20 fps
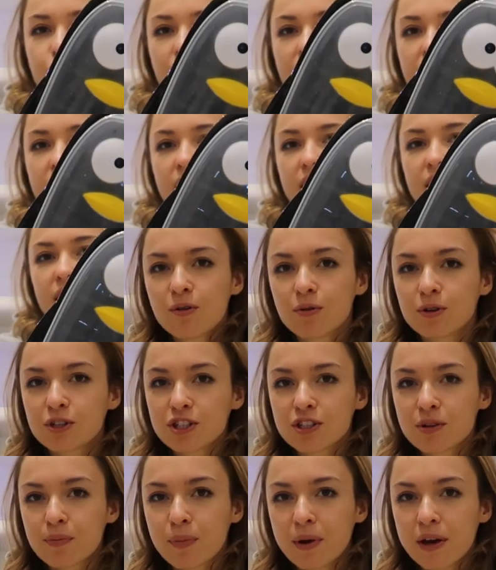tray
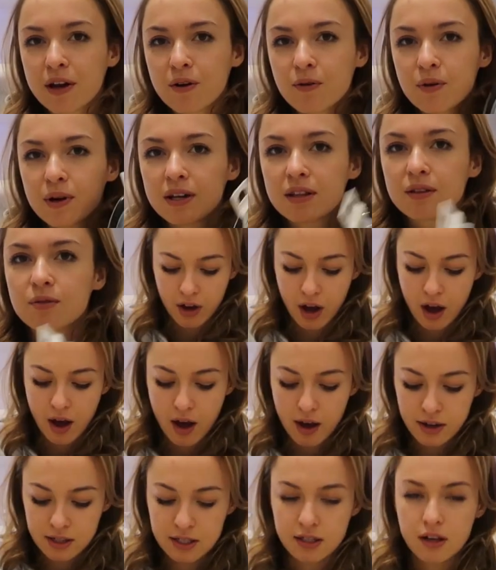which is a penguin. I've
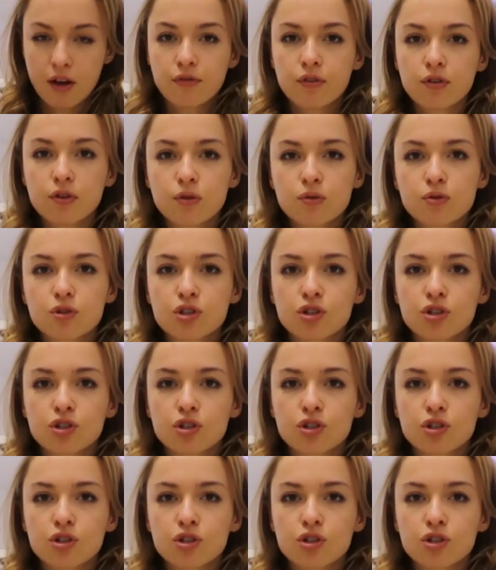got several